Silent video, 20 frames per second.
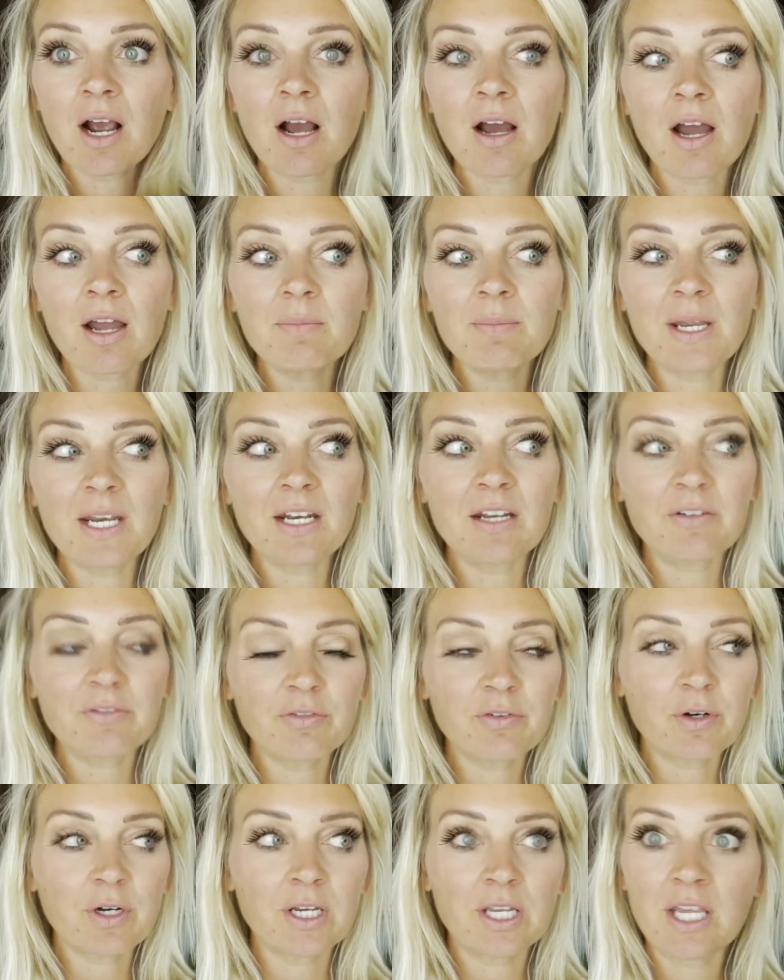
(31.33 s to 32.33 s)
I made it
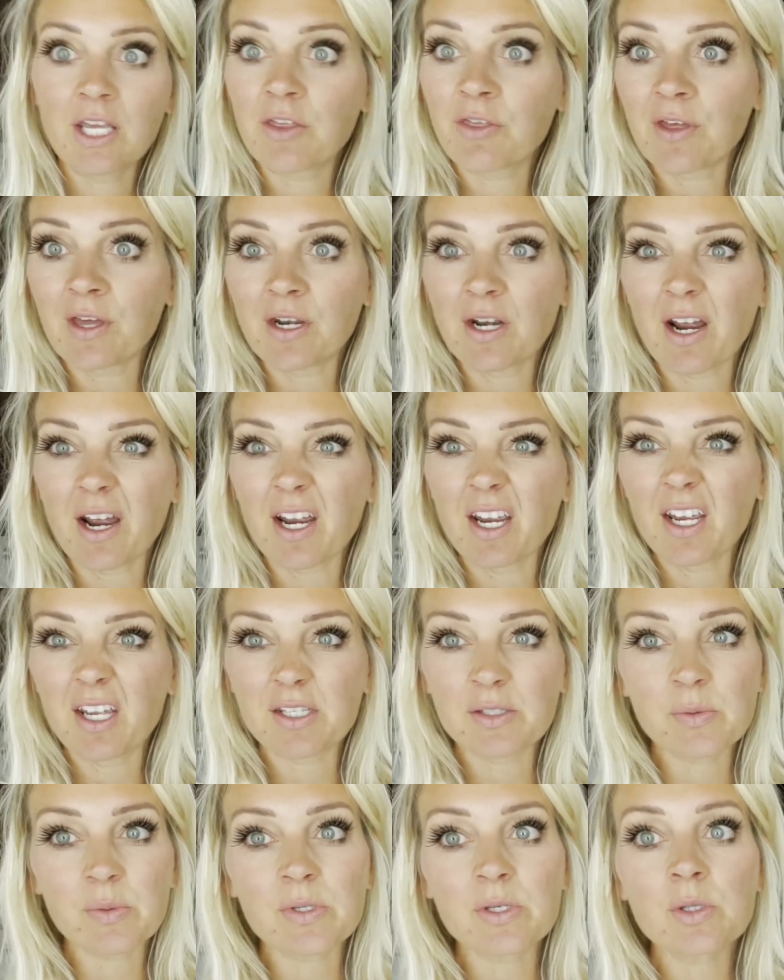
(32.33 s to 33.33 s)
for Heath and I.
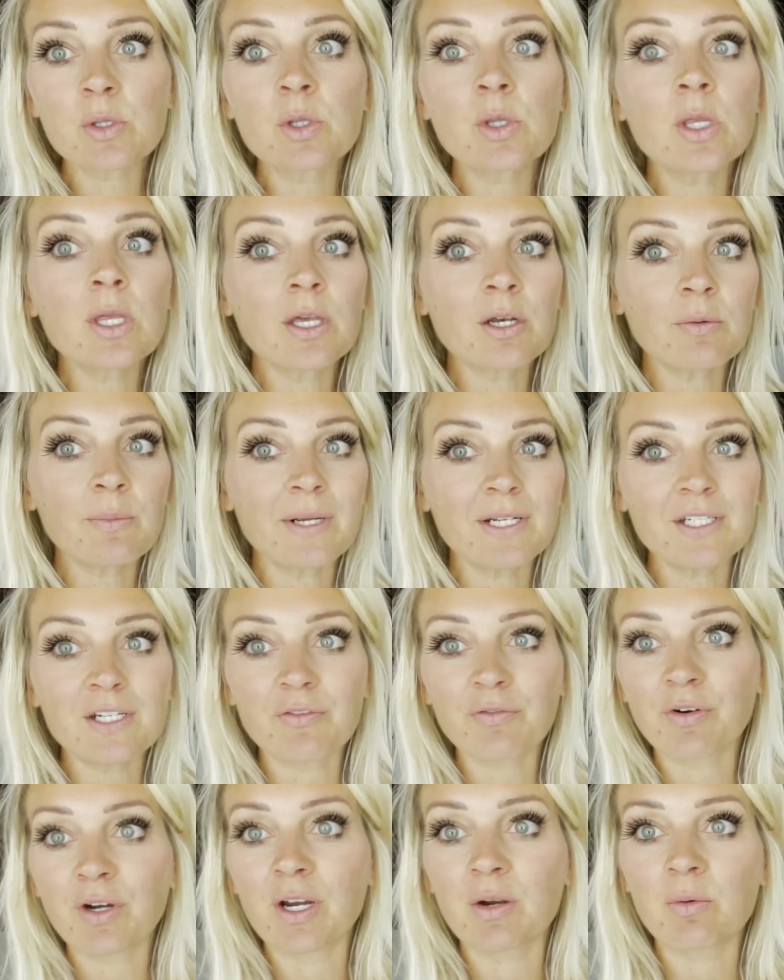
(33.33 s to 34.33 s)
His was a little bit
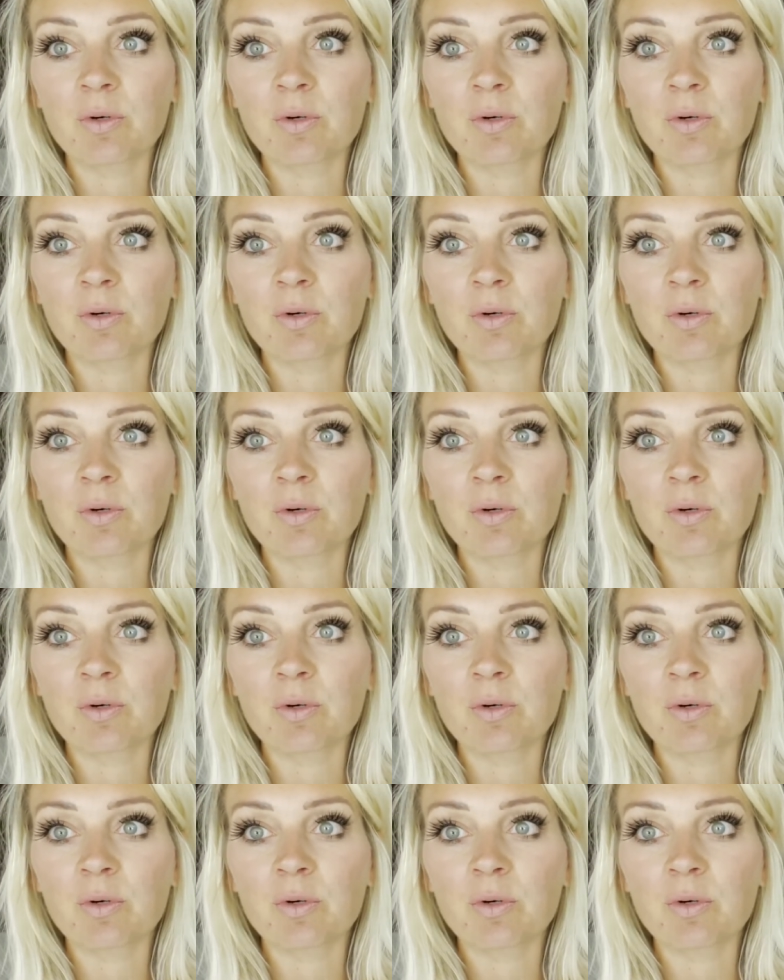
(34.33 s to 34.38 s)
different,